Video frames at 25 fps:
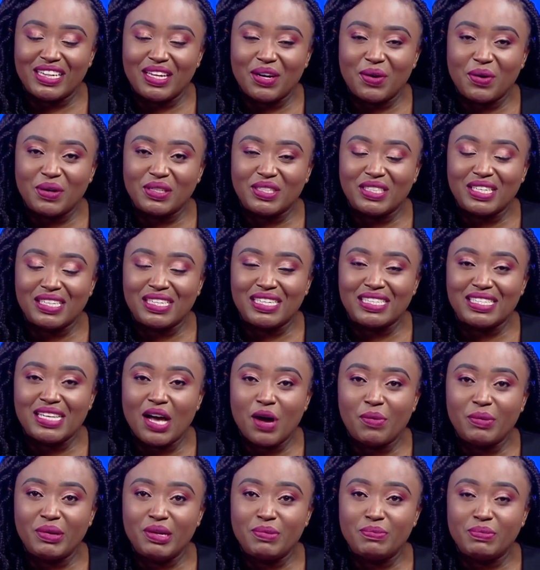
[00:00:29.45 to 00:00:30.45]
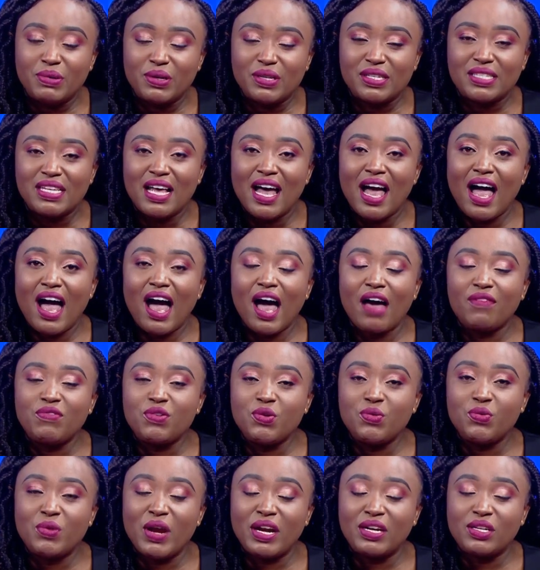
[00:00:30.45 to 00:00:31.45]
The question is, how many books have
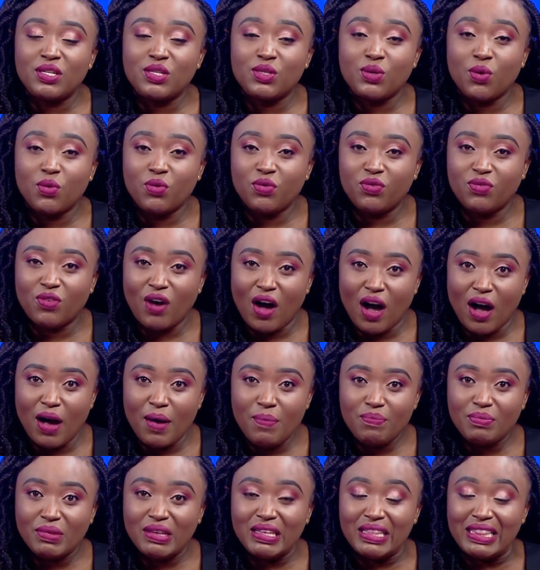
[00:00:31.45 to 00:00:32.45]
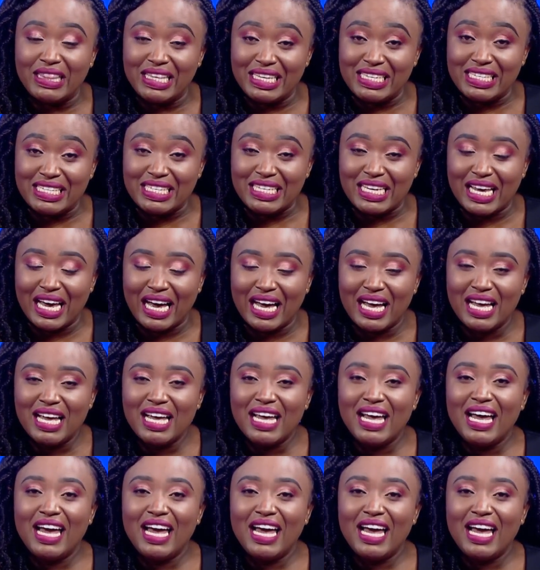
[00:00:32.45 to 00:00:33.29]
you read so far this year?